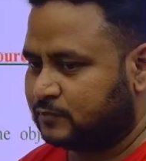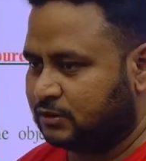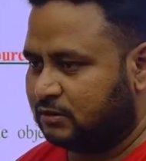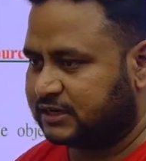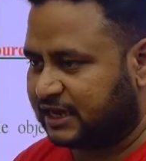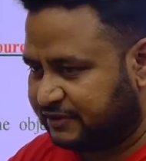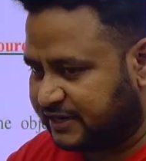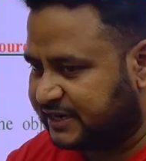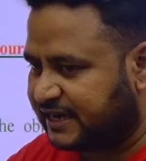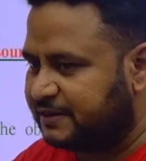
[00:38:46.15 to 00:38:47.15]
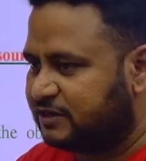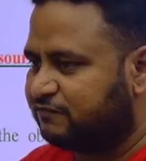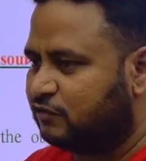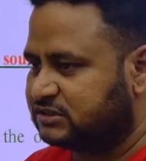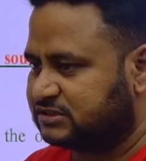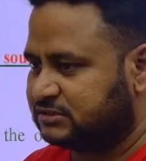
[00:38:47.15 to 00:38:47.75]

Okay. When it came into force?